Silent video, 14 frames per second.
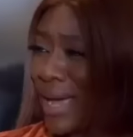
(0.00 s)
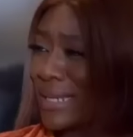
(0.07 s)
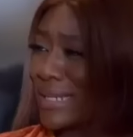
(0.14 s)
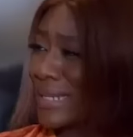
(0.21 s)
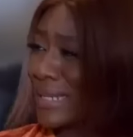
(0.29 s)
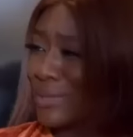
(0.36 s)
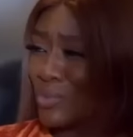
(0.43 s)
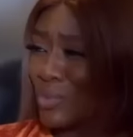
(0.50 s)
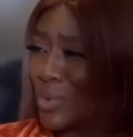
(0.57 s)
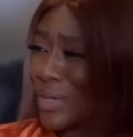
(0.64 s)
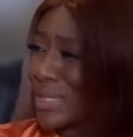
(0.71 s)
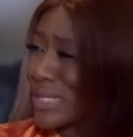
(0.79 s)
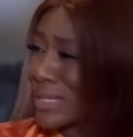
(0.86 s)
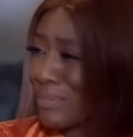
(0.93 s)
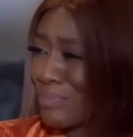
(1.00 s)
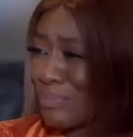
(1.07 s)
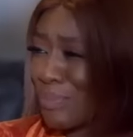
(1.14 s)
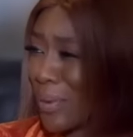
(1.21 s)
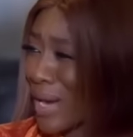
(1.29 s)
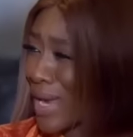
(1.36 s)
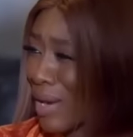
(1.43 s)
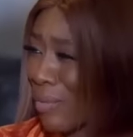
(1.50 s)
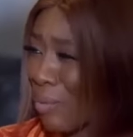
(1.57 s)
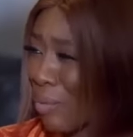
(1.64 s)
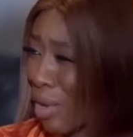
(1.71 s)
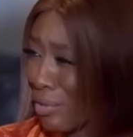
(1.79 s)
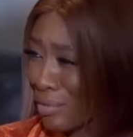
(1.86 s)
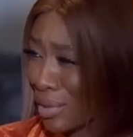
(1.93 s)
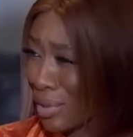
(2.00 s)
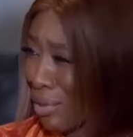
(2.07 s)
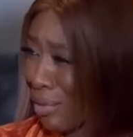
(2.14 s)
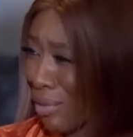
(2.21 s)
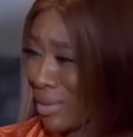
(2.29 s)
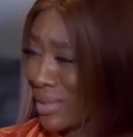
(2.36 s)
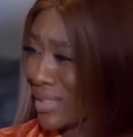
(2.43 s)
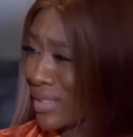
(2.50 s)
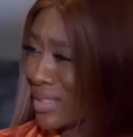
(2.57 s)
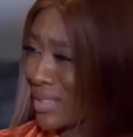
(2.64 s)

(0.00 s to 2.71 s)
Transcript: I didn't want a prayer warrior.